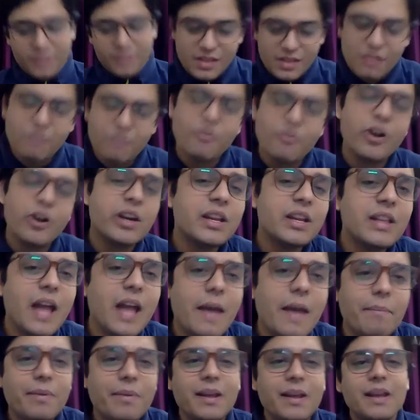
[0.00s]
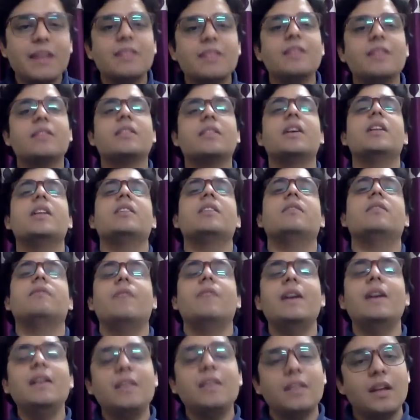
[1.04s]
What is happening in this case,
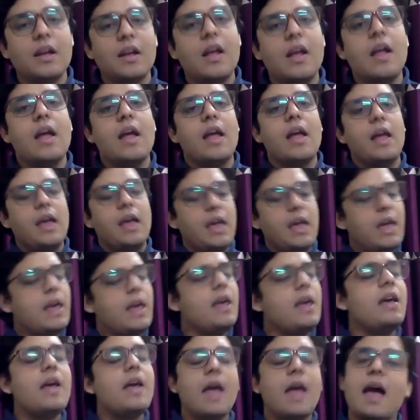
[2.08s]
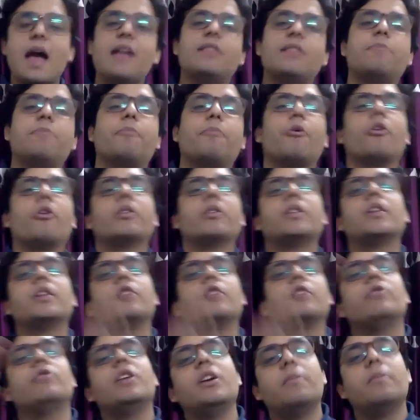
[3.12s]
friends? A has
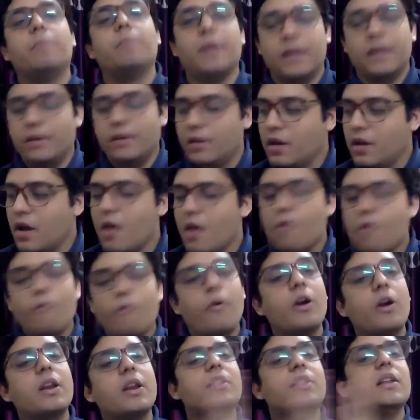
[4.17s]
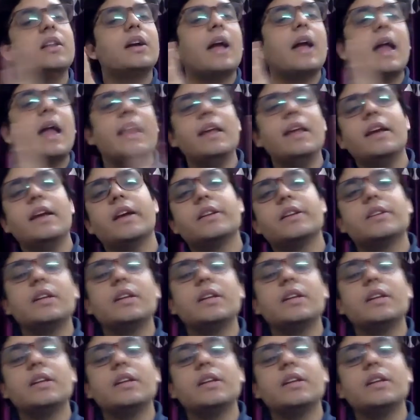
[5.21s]
prosecuted B. What is the allegation?